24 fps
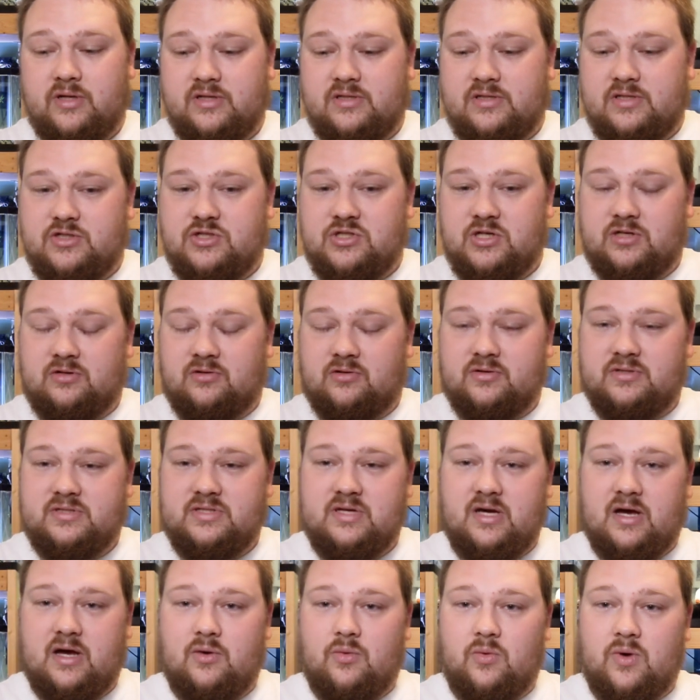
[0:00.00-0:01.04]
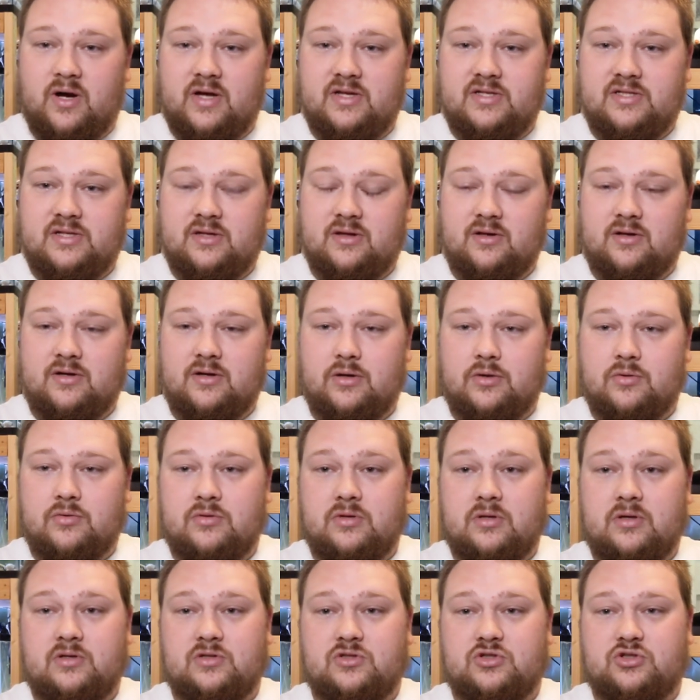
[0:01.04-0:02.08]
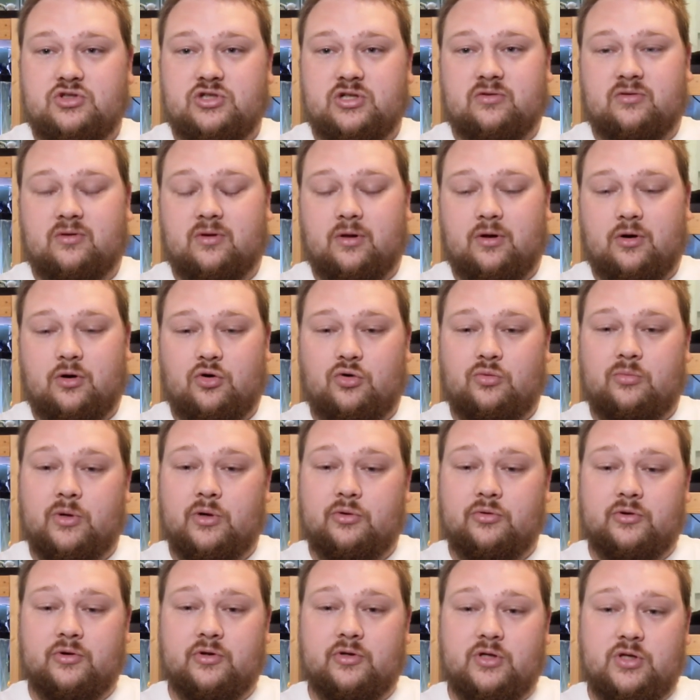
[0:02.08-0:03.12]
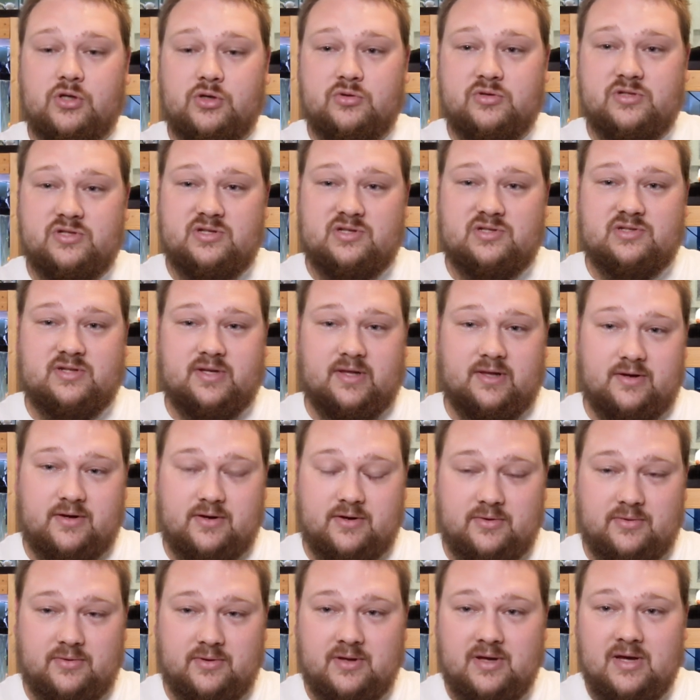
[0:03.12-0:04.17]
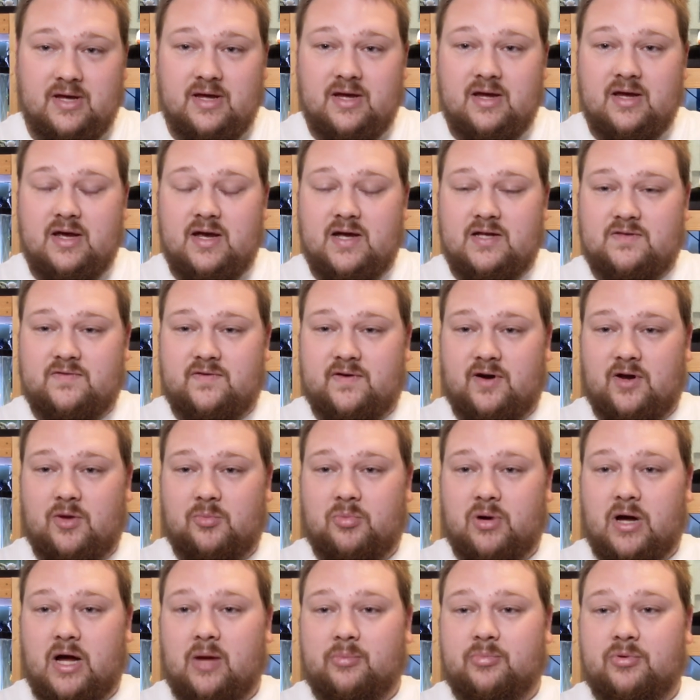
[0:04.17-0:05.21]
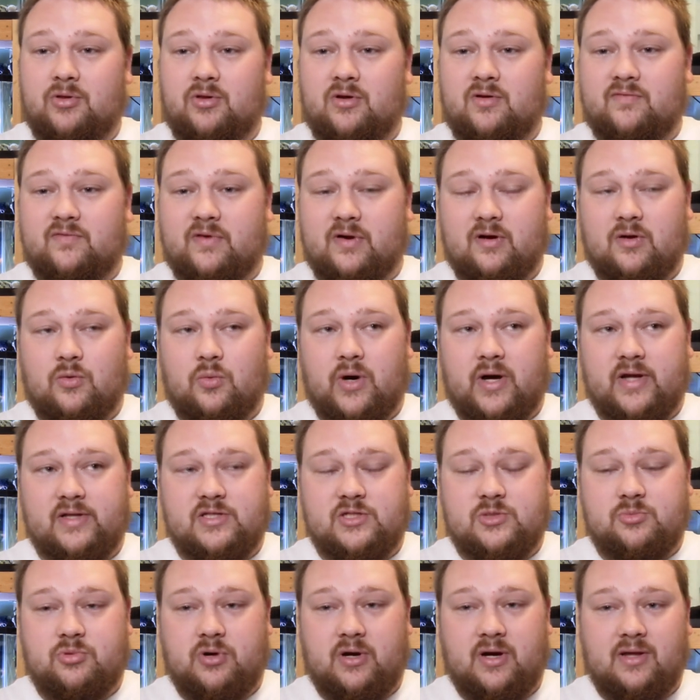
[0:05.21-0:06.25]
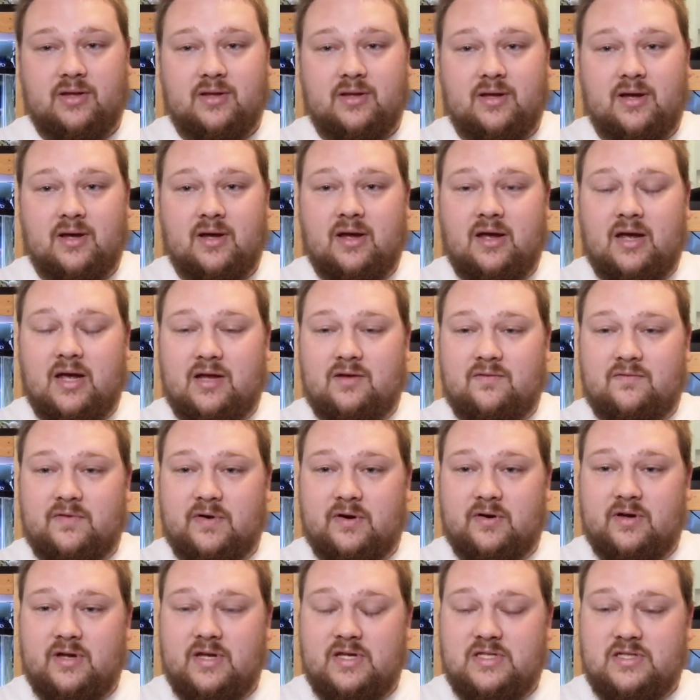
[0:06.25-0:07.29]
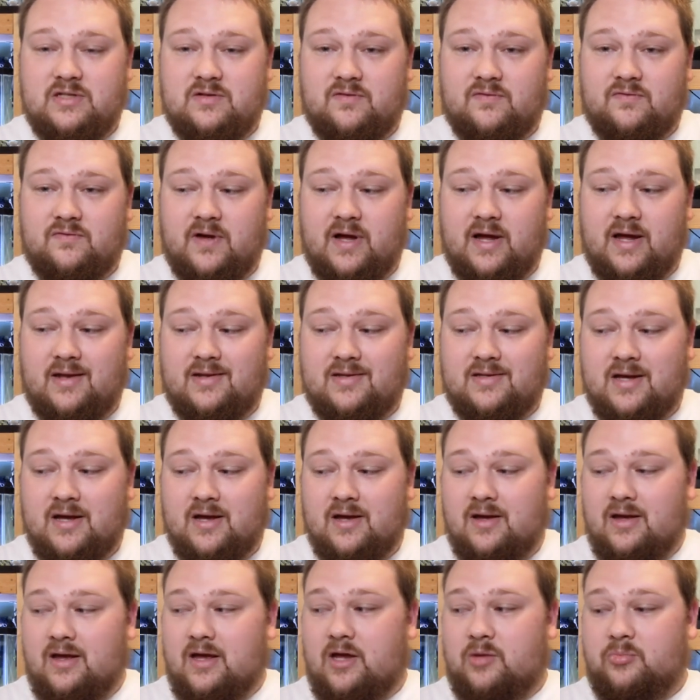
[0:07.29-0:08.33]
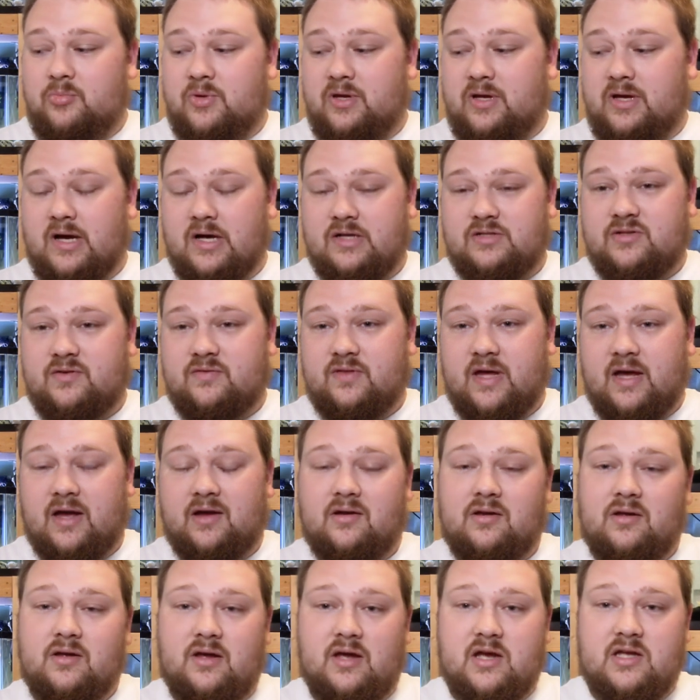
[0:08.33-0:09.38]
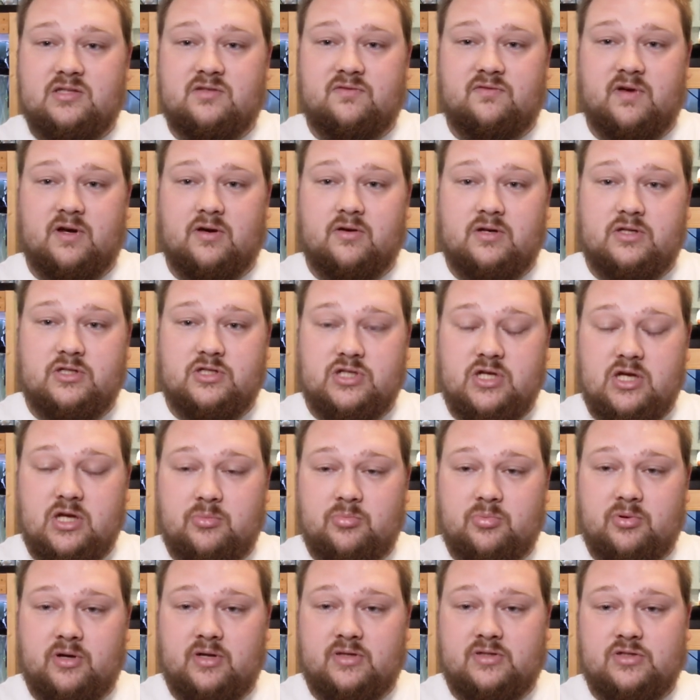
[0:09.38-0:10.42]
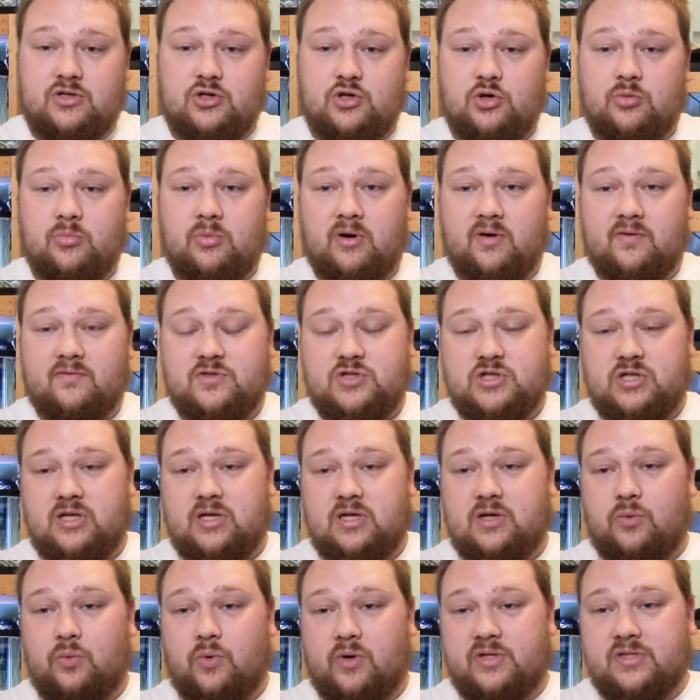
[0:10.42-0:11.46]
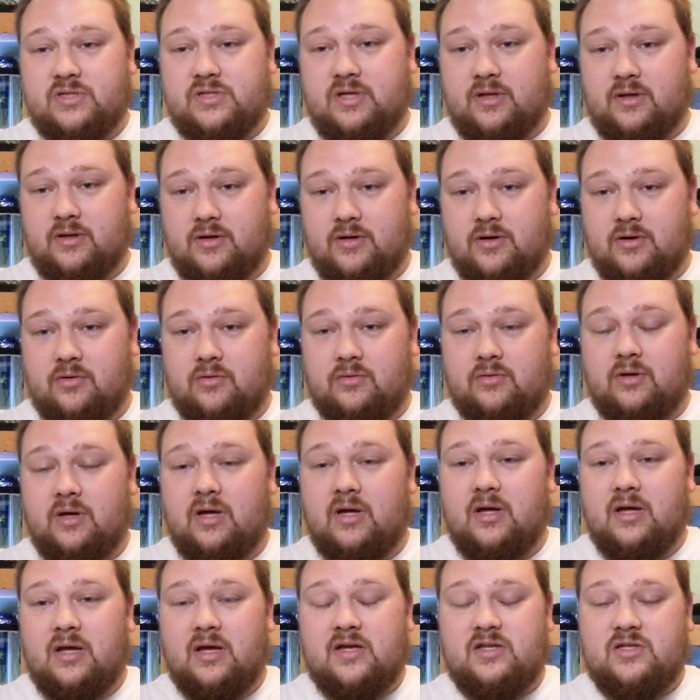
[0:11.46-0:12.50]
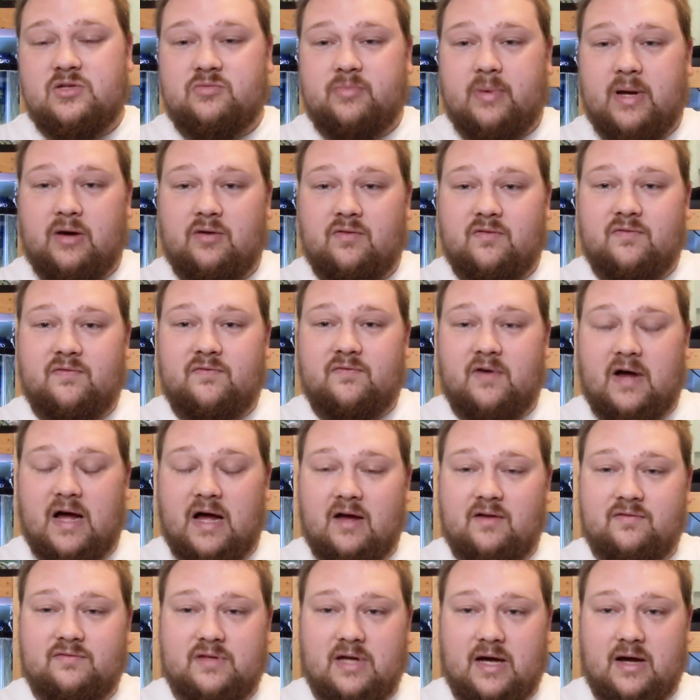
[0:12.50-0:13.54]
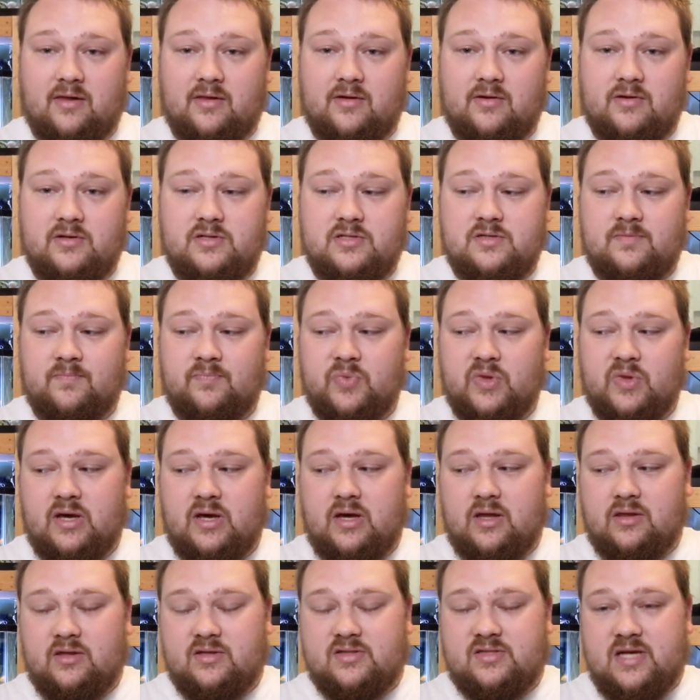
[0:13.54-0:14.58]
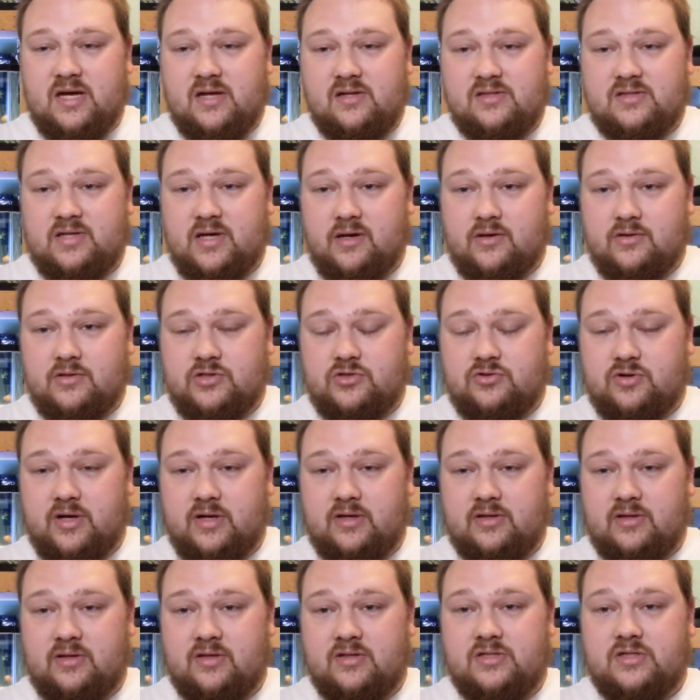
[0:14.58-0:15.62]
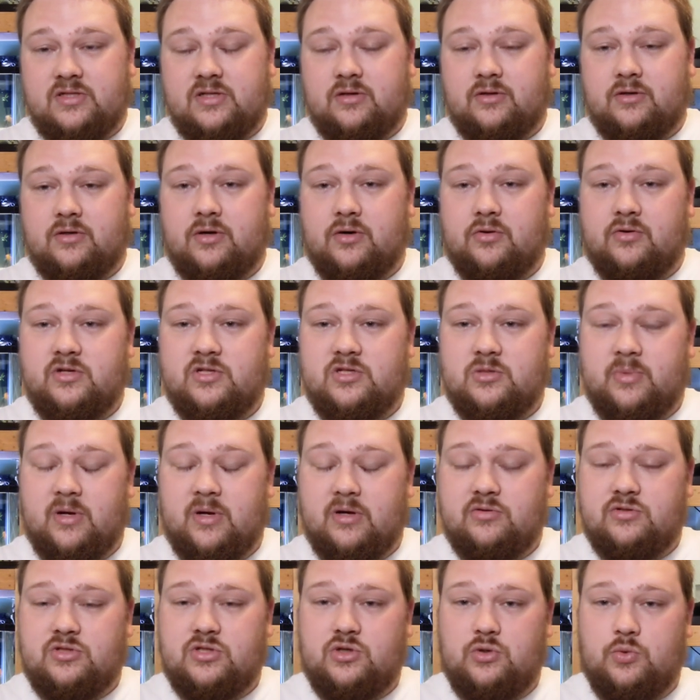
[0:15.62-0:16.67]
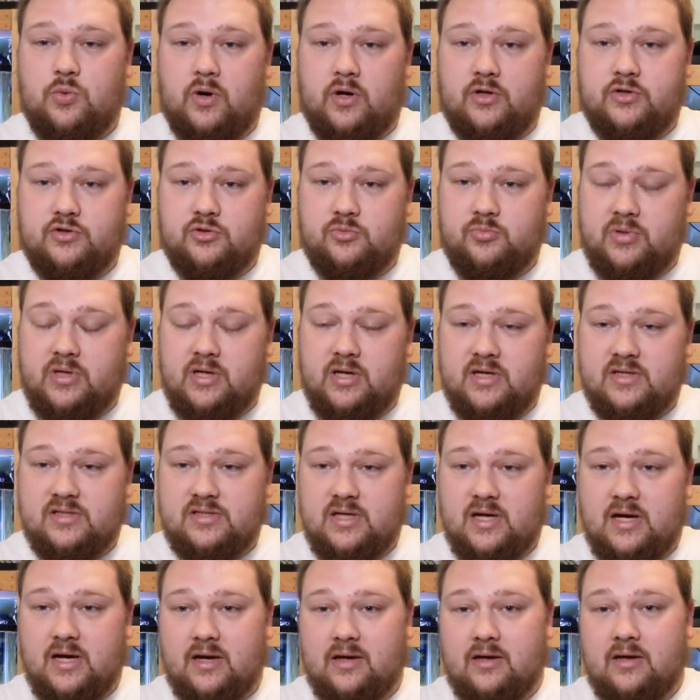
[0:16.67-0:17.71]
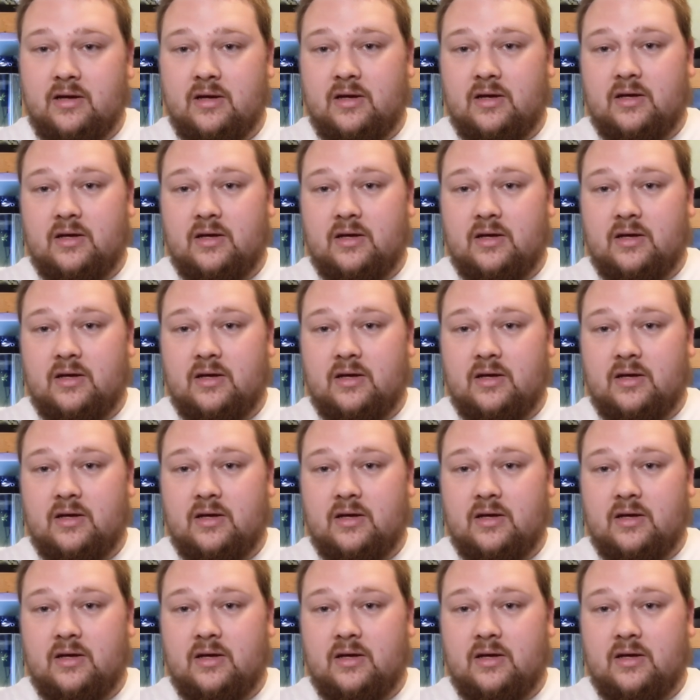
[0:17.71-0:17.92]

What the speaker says: It's a general DIY silicone, general homeowner use silicone. It's very popular, very widespread, and very easy to find. And because of that, it's very cheap. A tube of GE1 silicone is about $5, and the tensile strength on this silicone is about 200 psi.